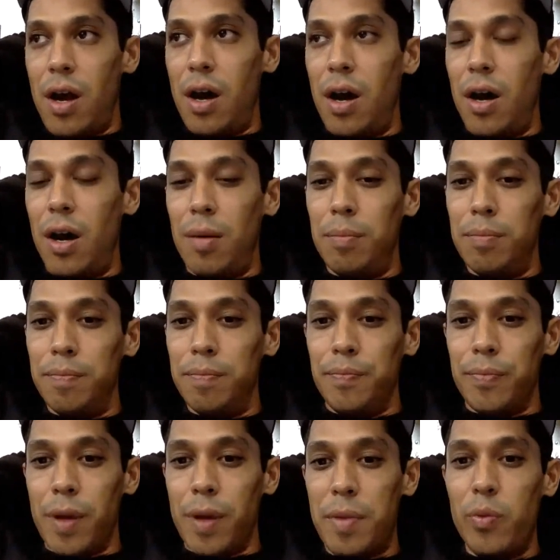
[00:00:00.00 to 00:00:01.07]
I
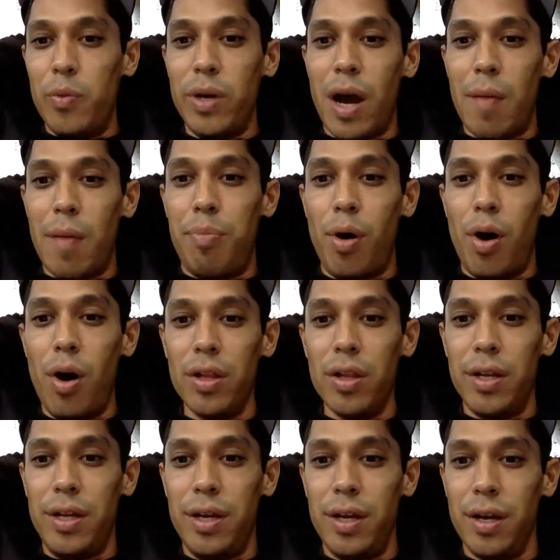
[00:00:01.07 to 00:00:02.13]
mean, we got Paul in
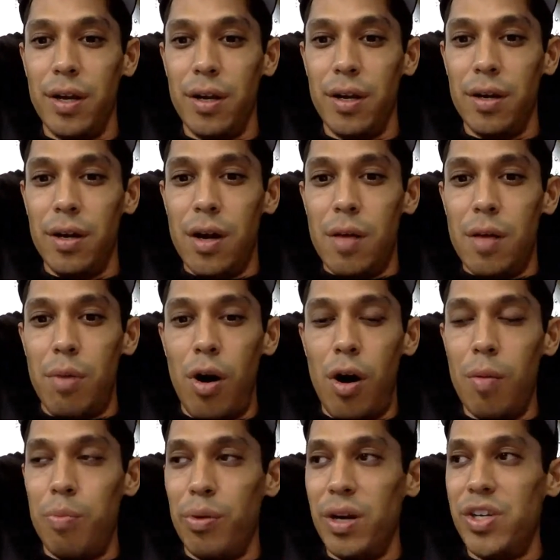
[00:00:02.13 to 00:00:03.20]
here.
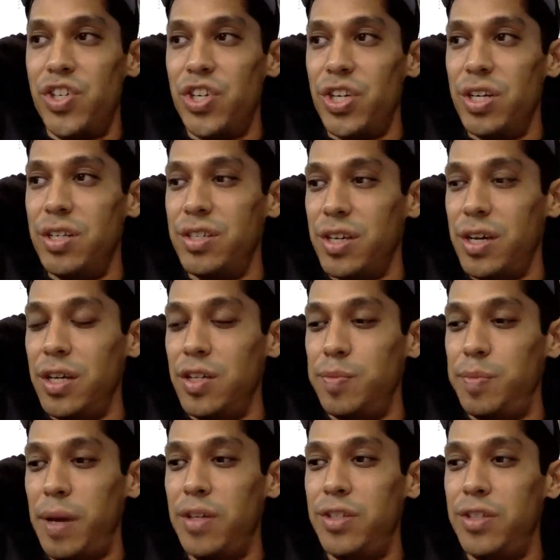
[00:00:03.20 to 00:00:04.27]
Paul Bridges is
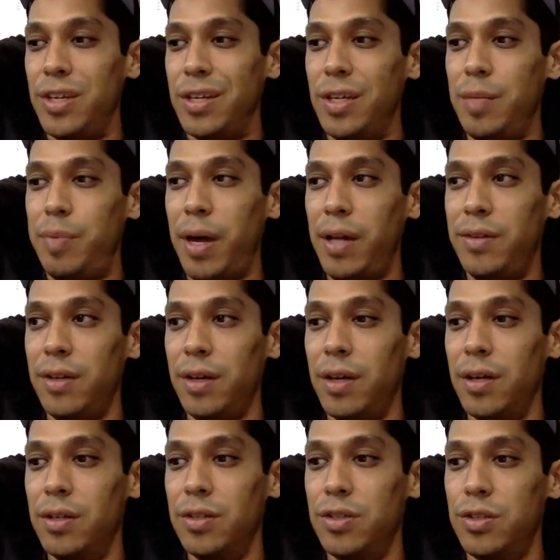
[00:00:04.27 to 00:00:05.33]
basically painting
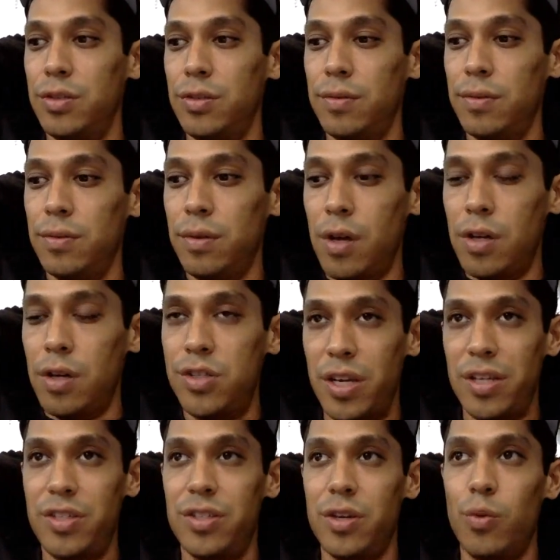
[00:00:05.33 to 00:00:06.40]
his
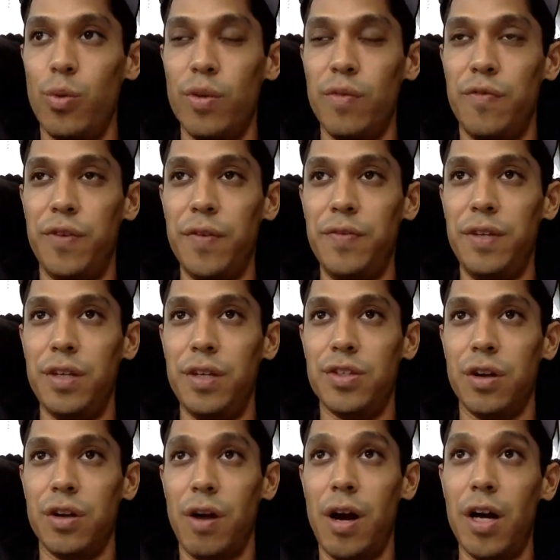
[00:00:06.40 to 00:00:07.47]
Cessna 150 in his
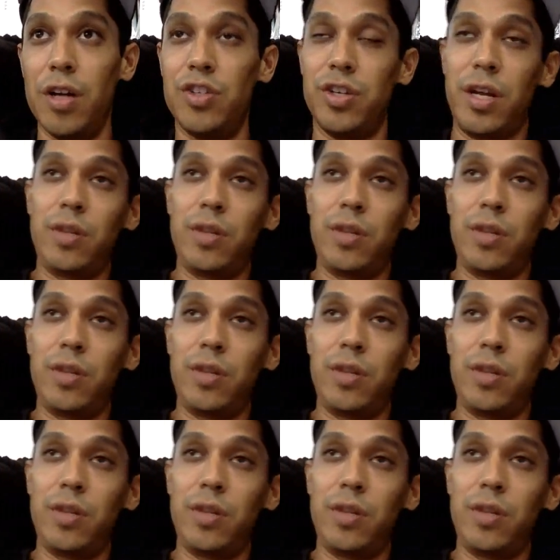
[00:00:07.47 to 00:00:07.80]
garage, and